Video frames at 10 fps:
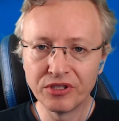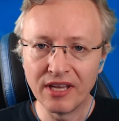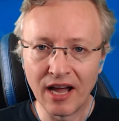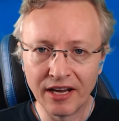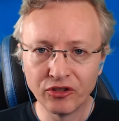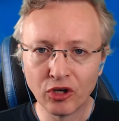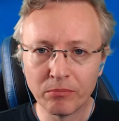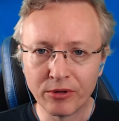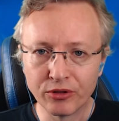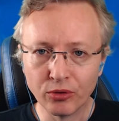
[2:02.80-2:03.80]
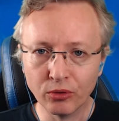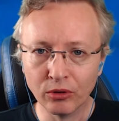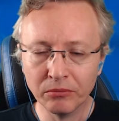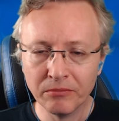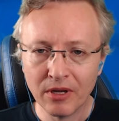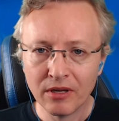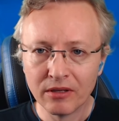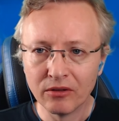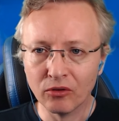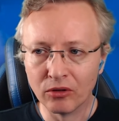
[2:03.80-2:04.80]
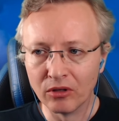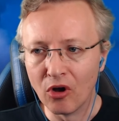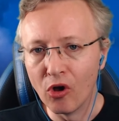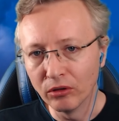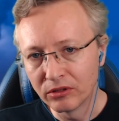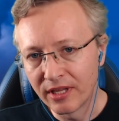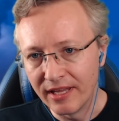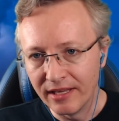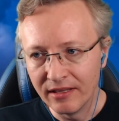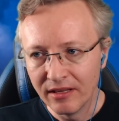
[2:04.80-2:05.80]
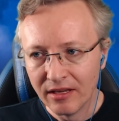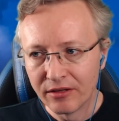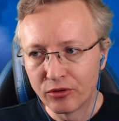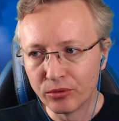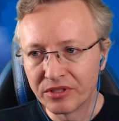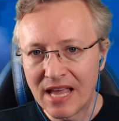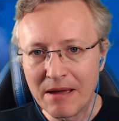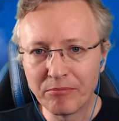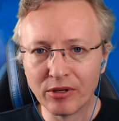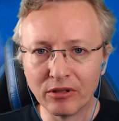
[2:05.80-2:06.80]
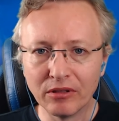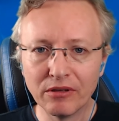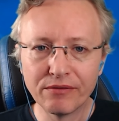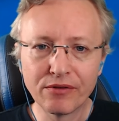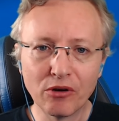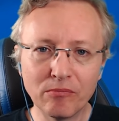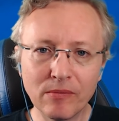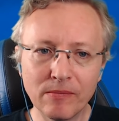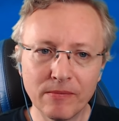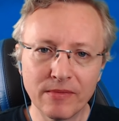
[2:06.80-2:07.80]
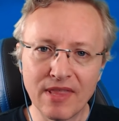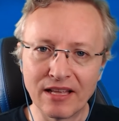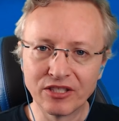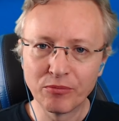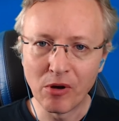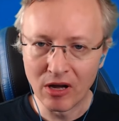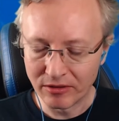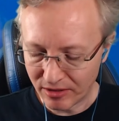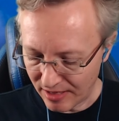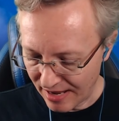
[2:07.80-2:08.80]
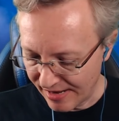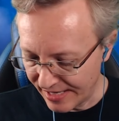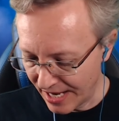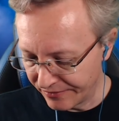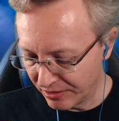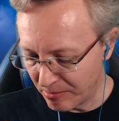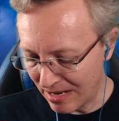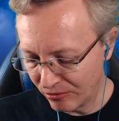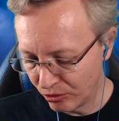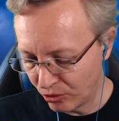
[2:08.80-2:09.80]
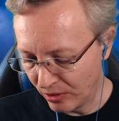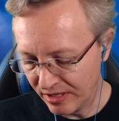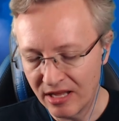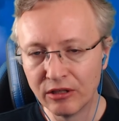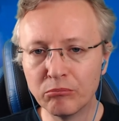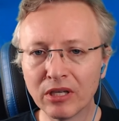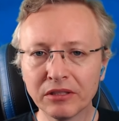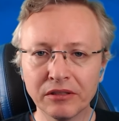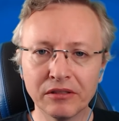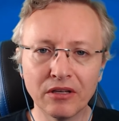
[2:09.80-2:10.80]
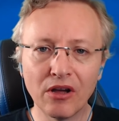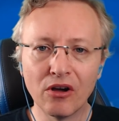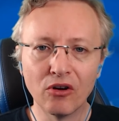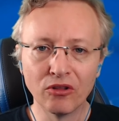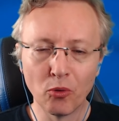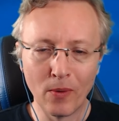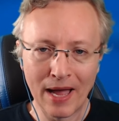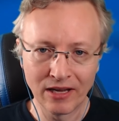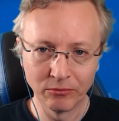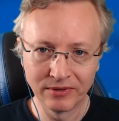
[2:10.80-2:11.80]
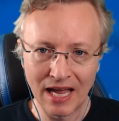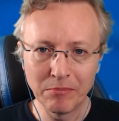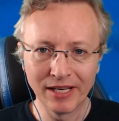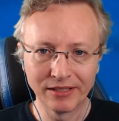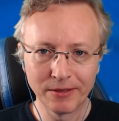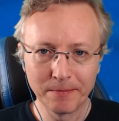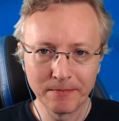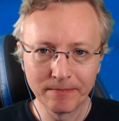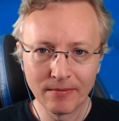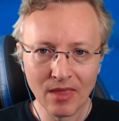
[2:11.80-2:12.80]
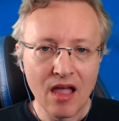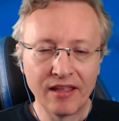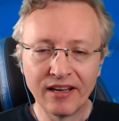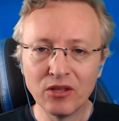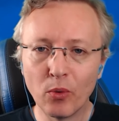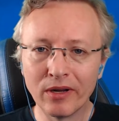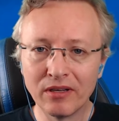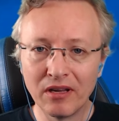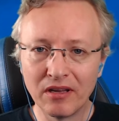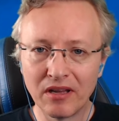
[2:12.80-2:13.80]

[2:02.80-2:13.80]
the eyedropper tool or Alt key to sample from that spot, and I have it bound to another button on the Wacom tablet. Another one,